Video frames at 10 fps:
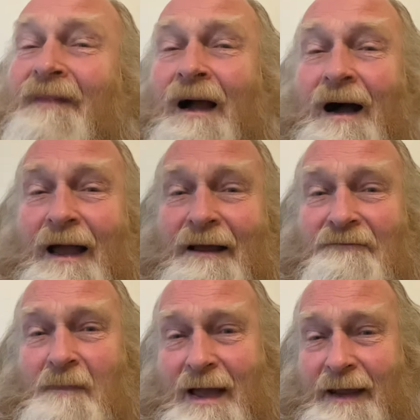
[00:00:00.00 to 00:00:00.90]
I have
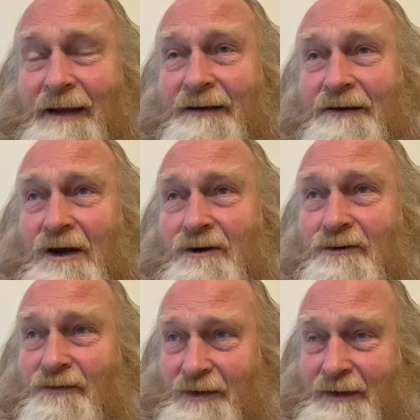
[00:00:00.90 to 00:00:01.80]
made
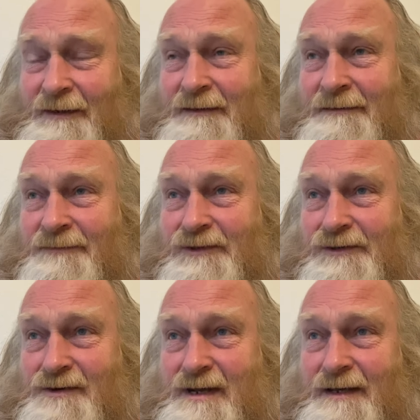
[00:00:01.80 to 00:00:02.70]
over
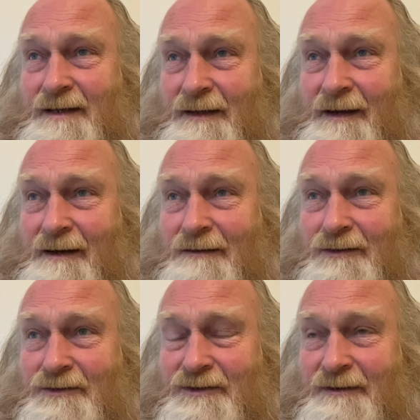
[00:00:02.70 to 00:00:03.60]

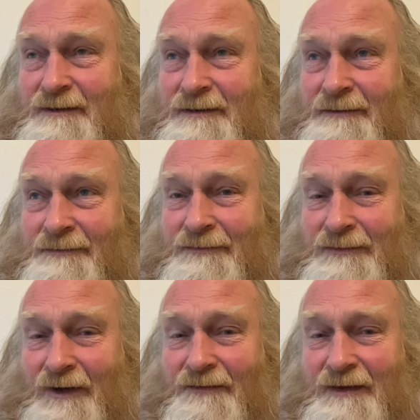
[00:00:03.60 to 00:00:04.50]
3,000
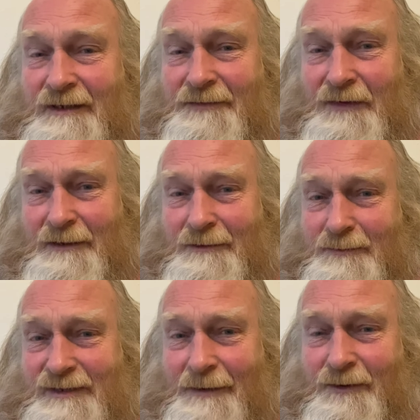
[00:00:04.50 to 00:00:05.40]
of these
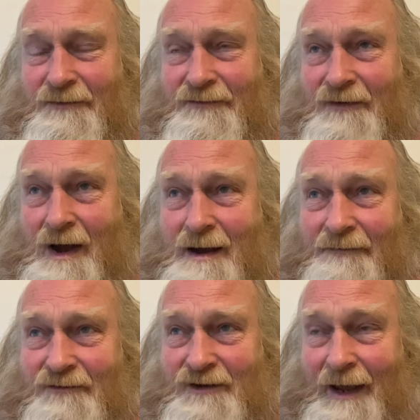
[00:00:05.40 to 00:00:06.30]
films up on
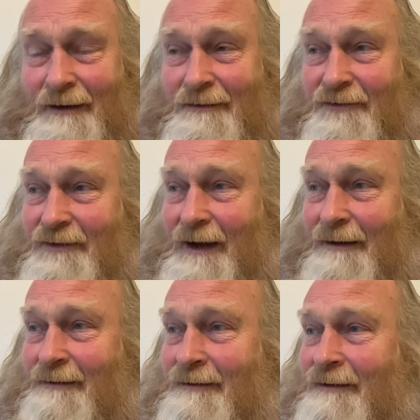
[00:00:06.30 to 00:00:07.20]
5 channels
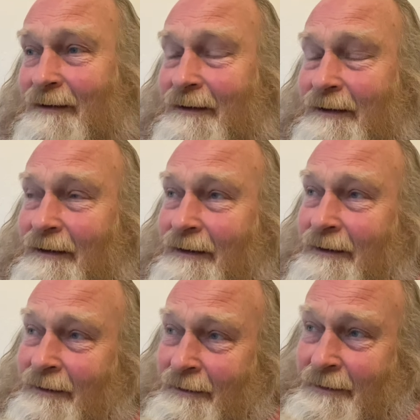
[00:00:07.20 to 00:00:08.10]
now.
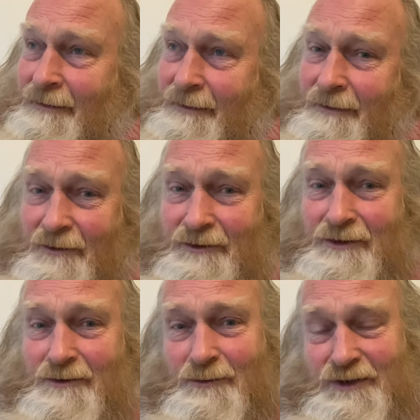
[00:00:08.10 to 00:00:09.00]
On
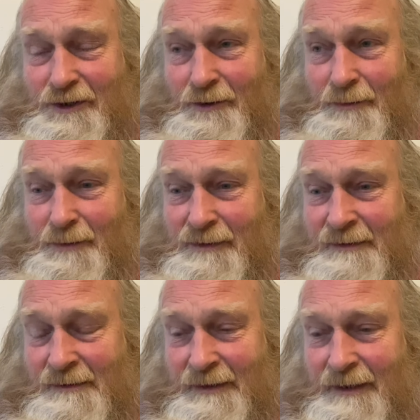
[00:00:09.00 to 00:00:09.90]
YouTube,
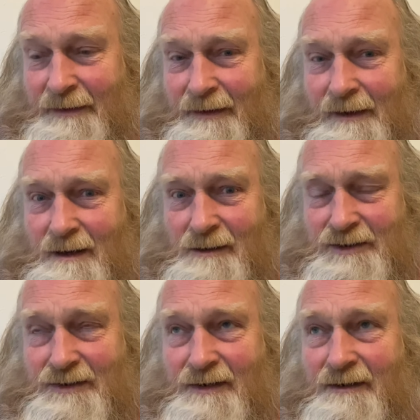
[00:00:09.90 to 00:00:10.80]
in the
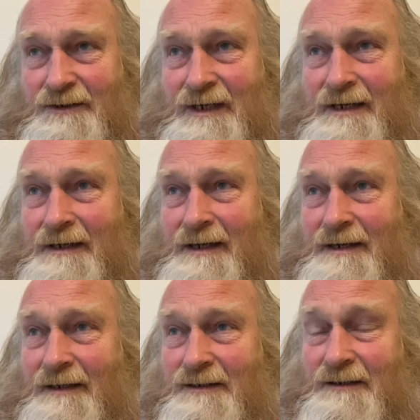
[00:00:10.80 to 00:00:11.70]
last 13
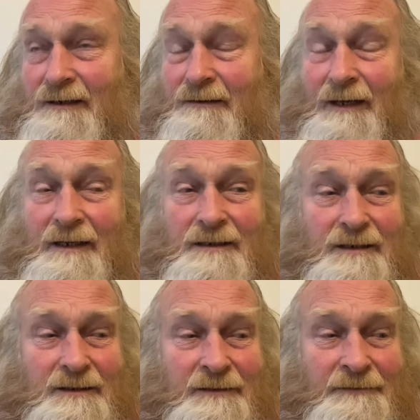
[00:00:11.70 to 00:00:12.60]
years, no less.